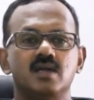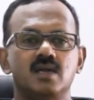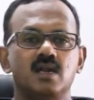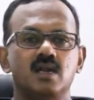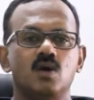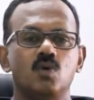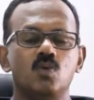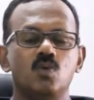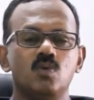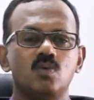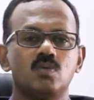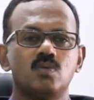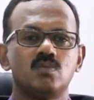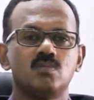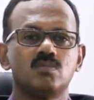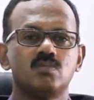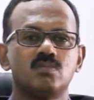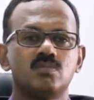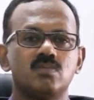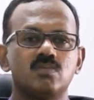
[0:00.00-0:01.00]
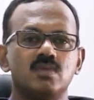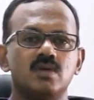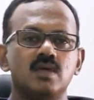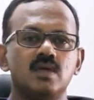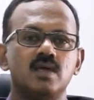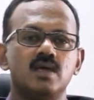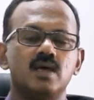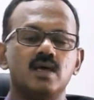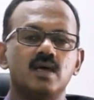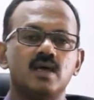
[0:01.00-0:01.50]
Now,
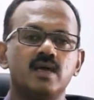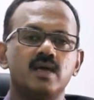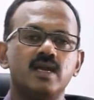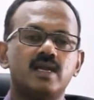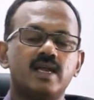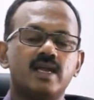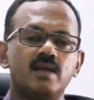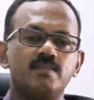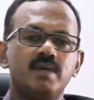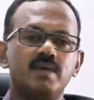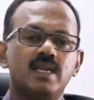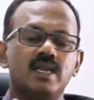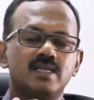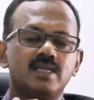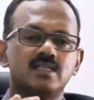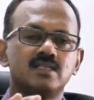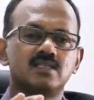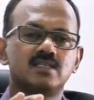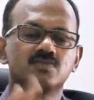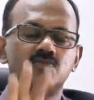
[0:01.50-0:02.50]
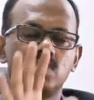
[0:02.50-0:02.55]
it can be like this.